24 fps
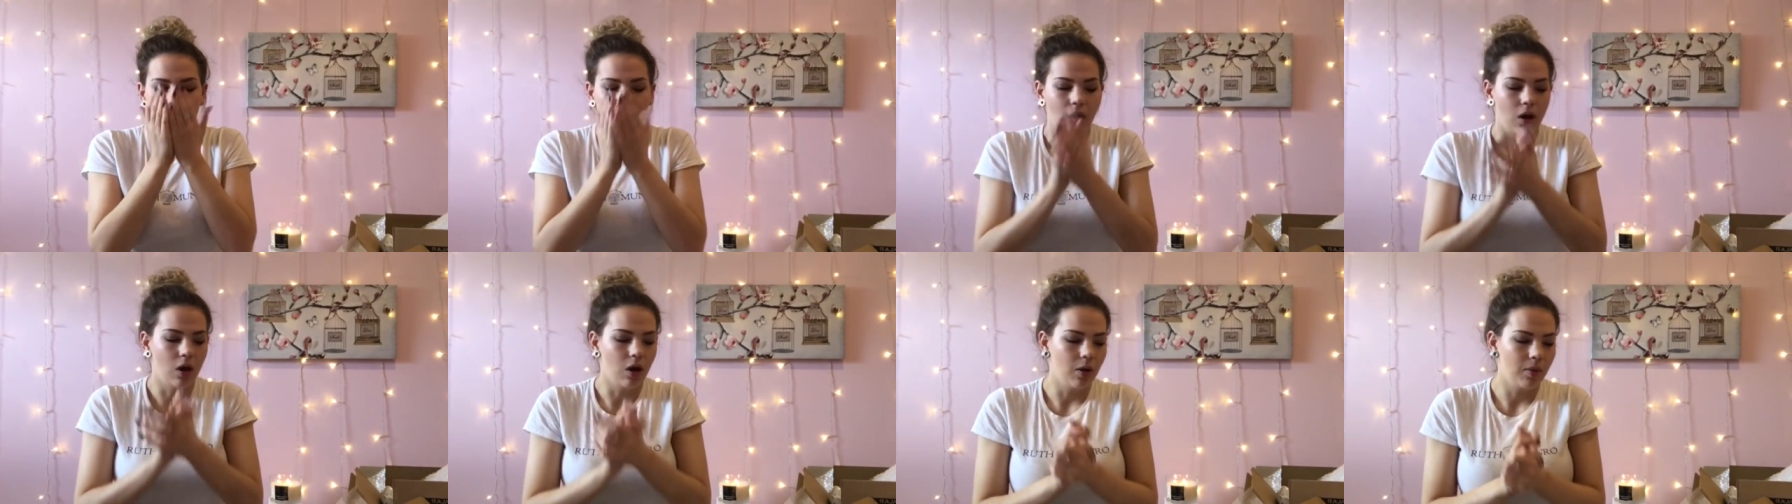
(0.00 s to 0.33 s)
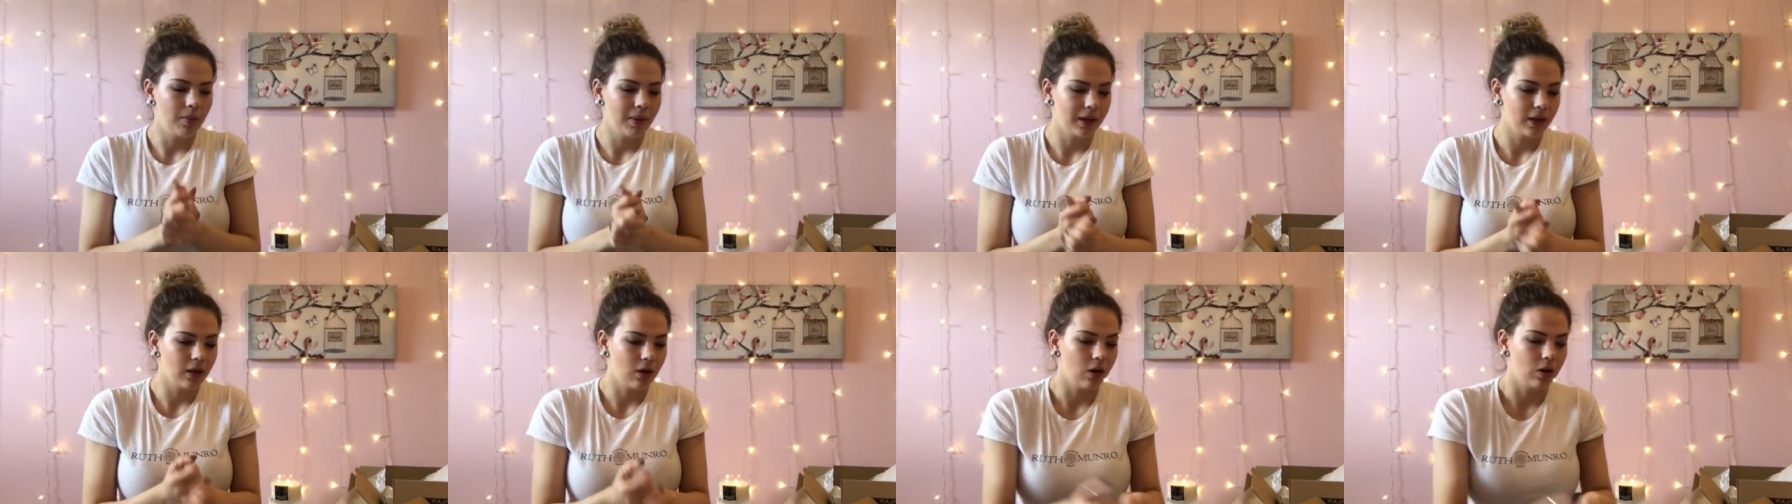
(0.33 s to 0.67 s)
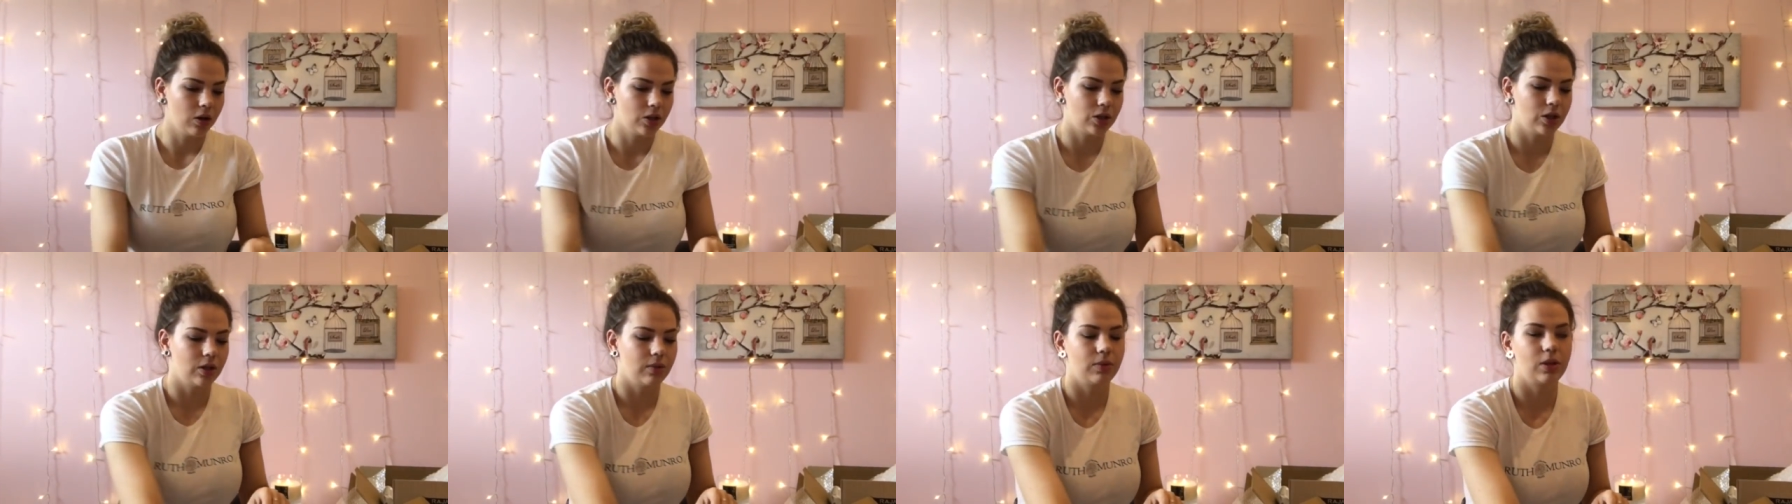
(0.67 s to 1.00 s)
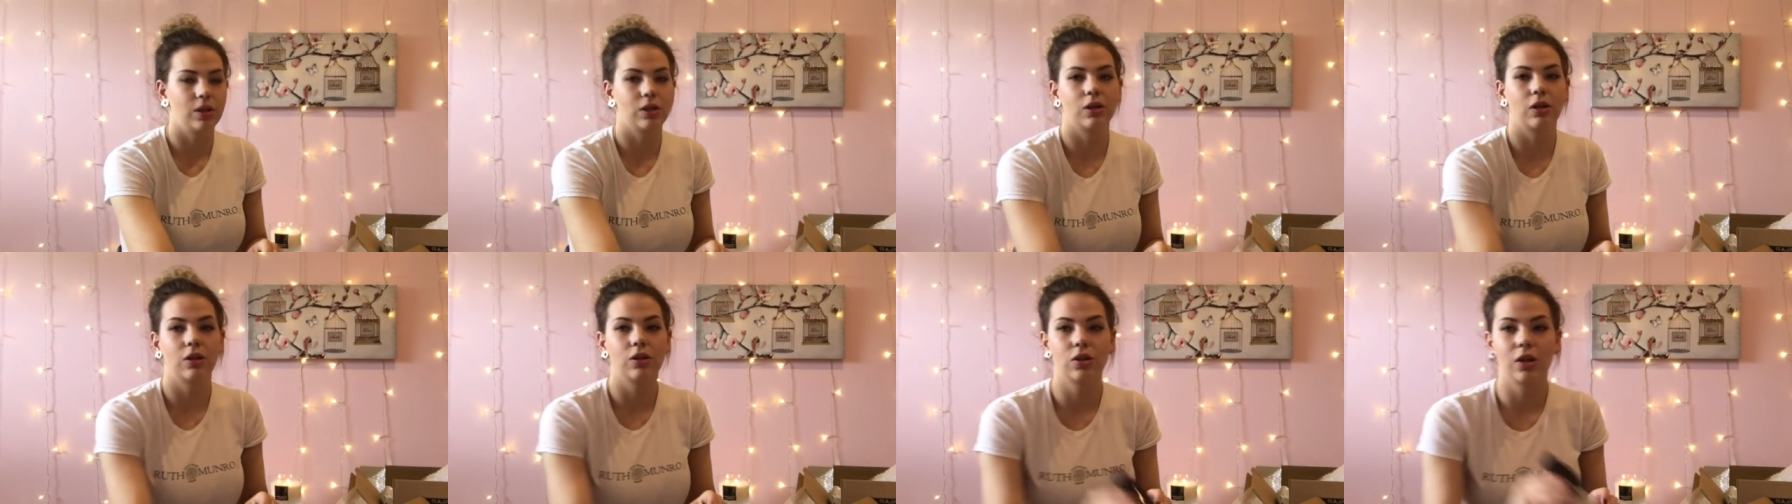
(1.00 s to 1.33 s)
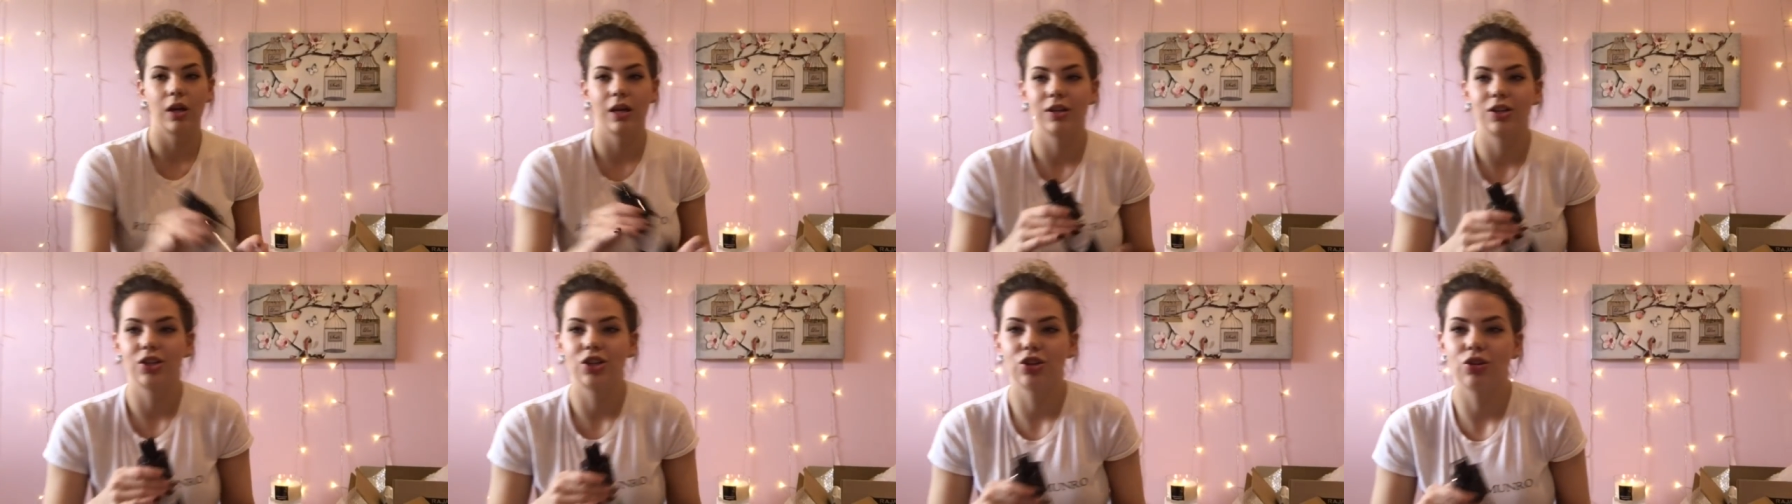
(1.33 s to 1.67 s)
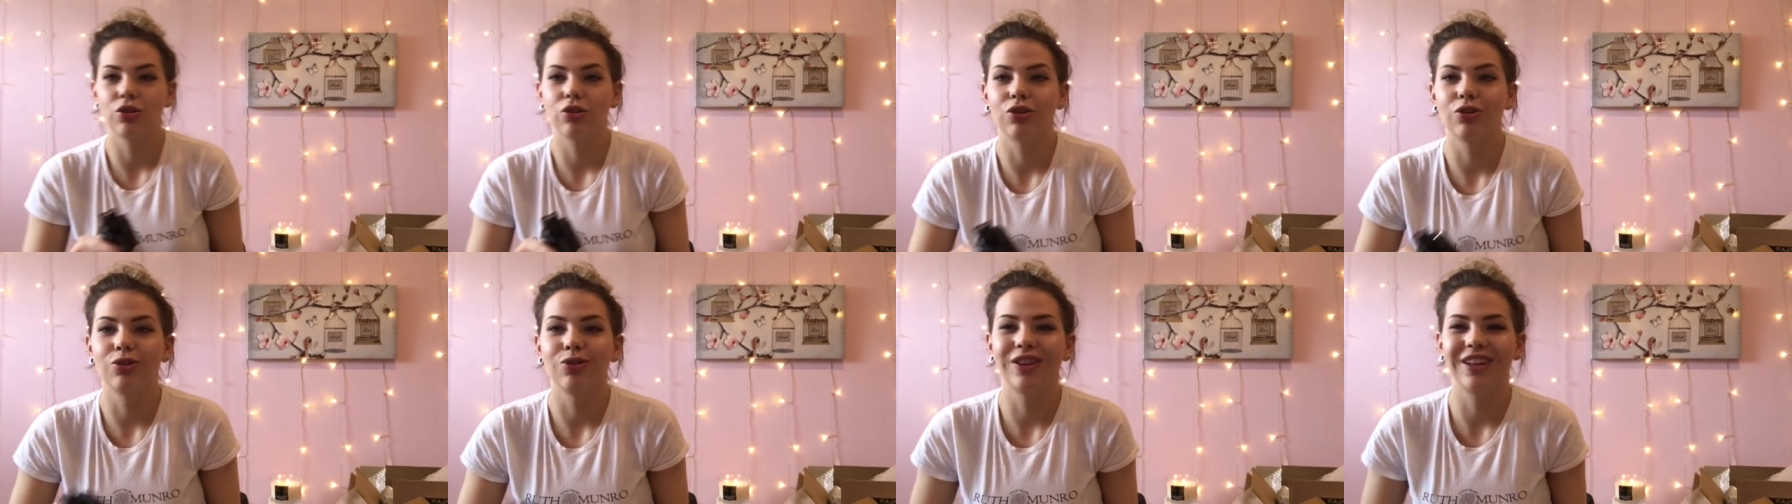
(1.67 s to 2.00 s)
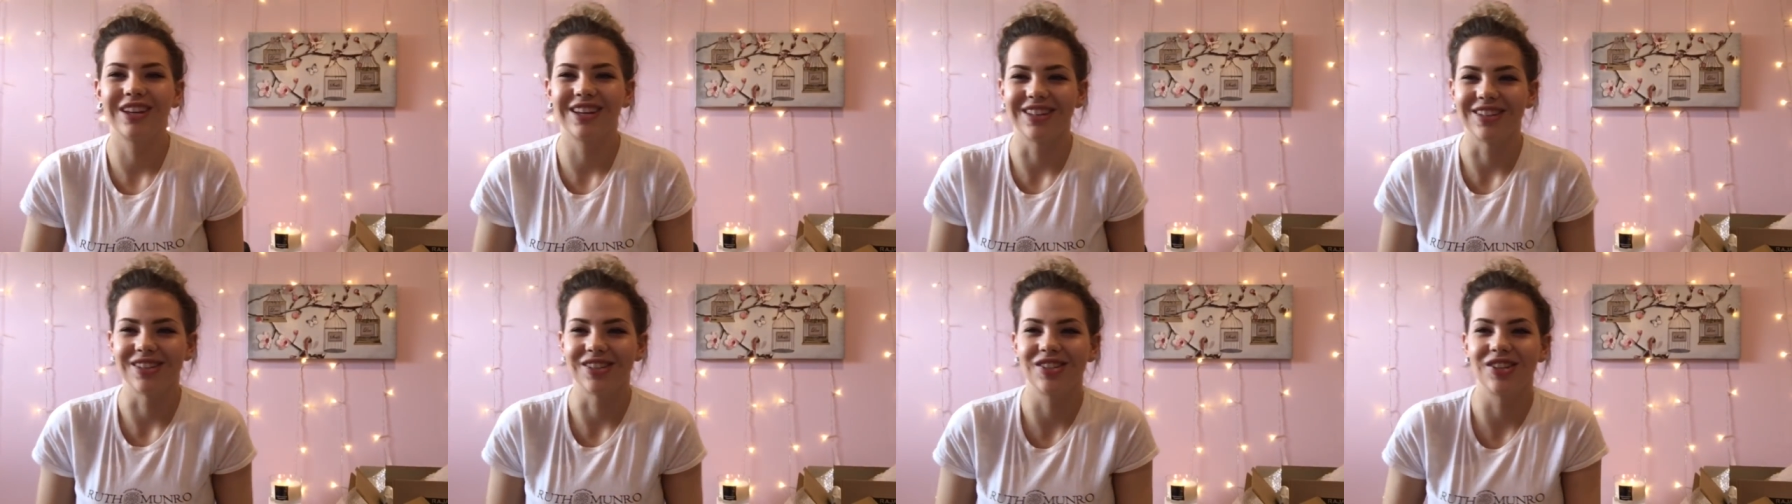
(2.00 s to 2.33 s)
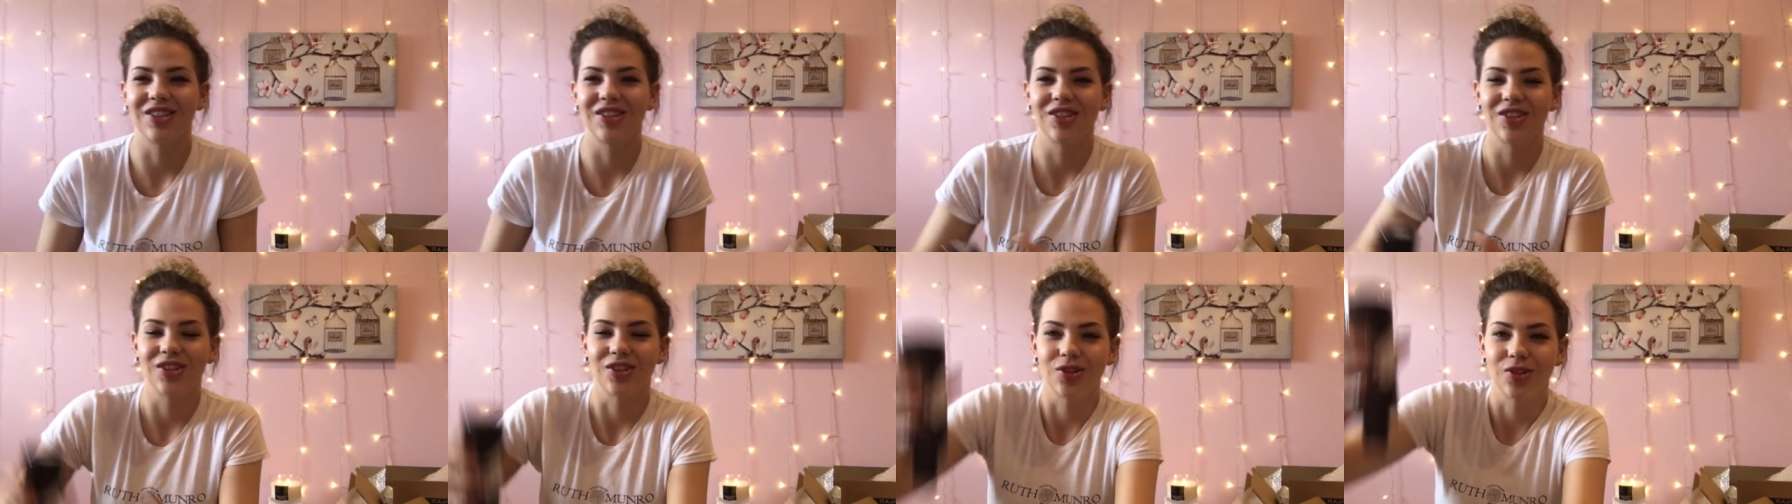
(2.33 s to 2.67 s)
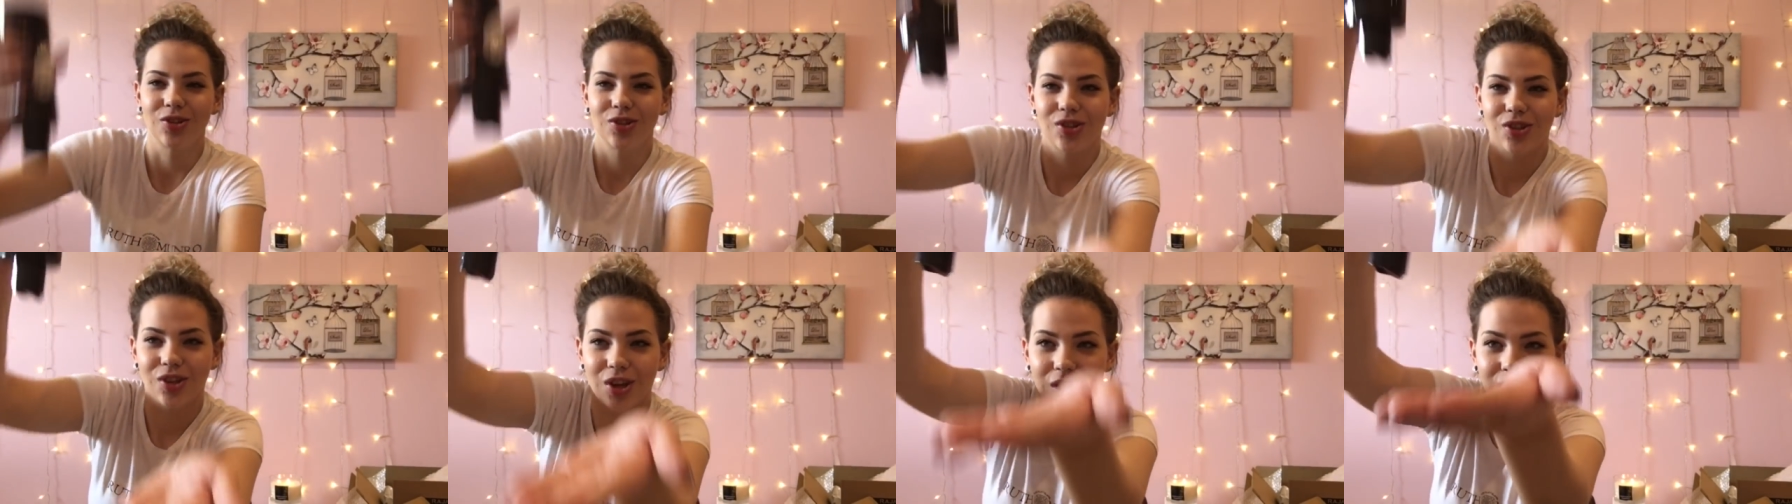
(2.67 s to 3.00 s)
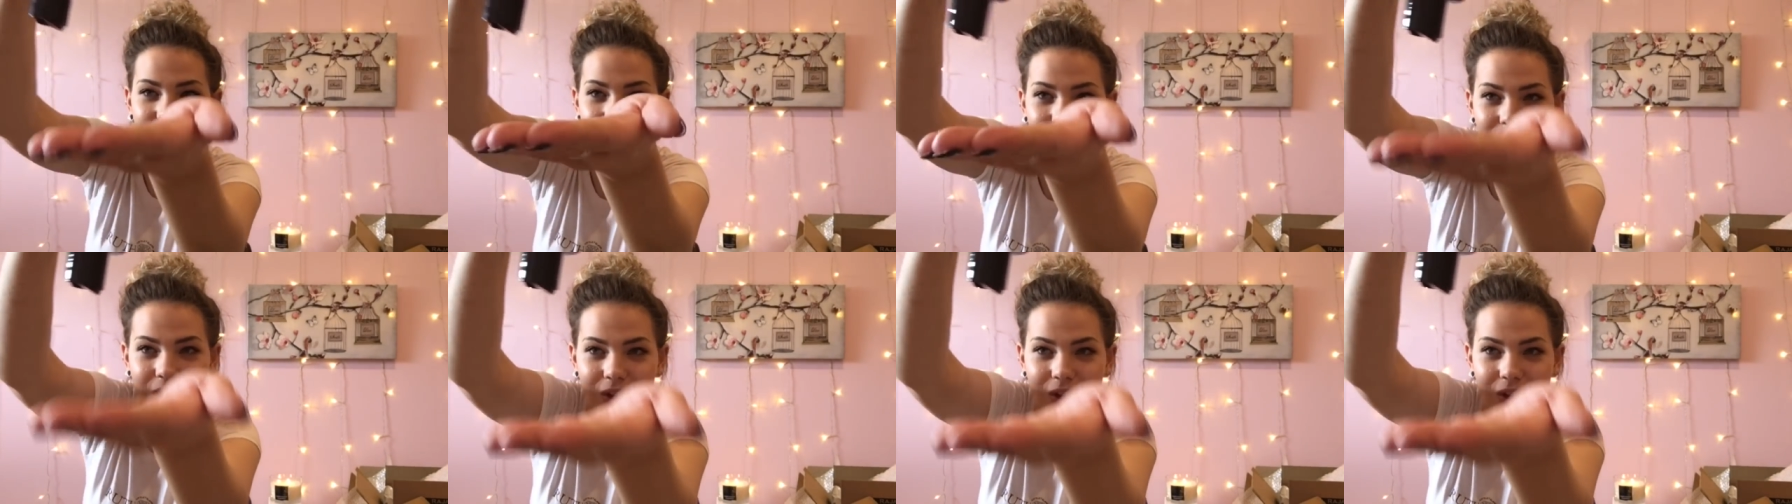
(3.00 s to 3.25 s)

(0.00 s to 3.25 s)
Oh my gosh, I'm just gonna try and show you the consistency.